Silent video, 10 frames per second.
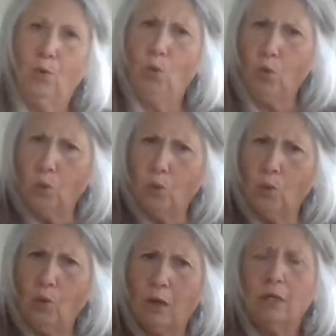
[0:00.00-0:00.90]

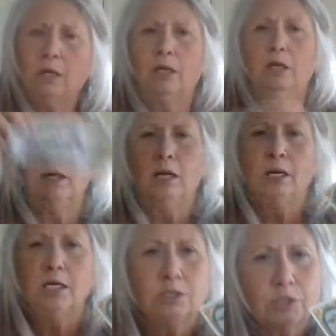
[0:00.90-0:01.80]
Ooh.
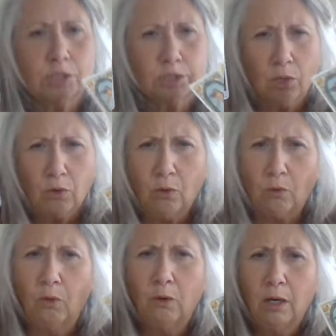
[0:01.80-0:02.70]

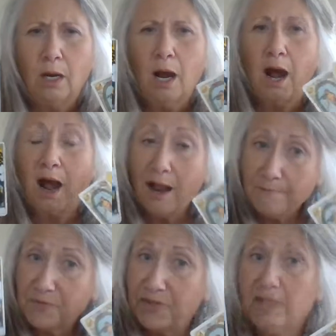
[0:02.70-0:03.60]
So
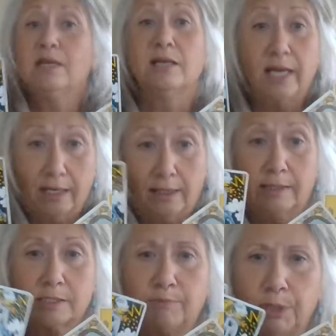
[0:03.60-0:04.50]
I'm thinking,
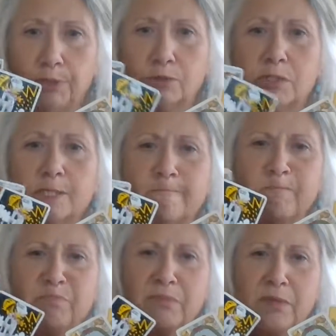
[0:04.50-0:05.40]
endless blues,
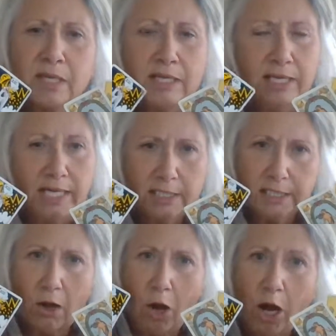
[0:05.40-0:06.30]

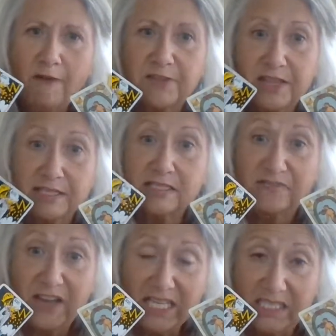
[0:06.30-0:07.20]
get off of this
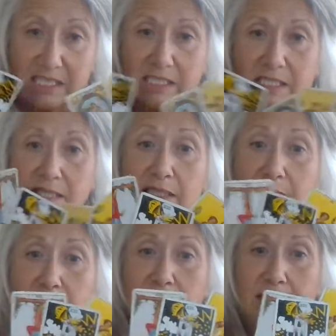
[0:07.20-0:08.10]
fence.
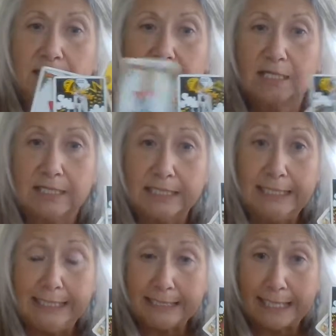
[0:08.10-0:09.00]
Literally,
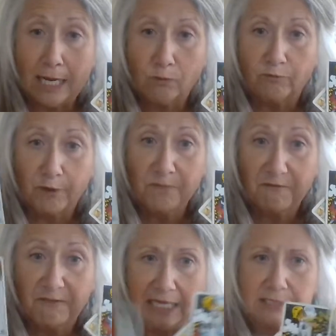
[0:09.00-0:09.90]
get down from the
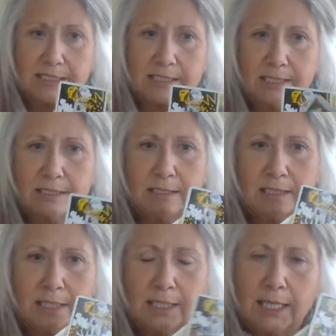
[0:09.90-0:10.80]
fence
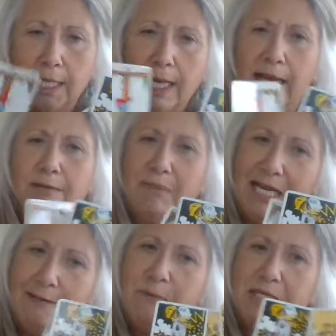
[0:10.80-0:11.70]
and
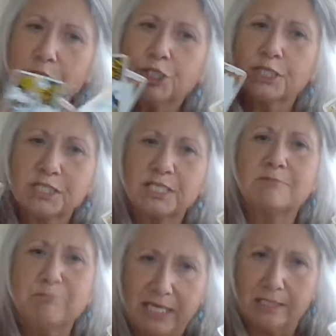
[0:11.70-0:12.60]
maybe just
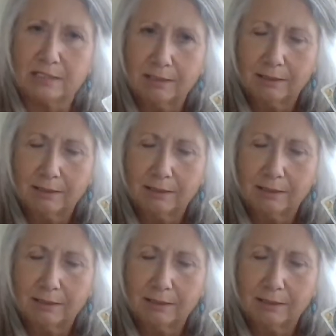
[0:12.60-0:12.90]
admit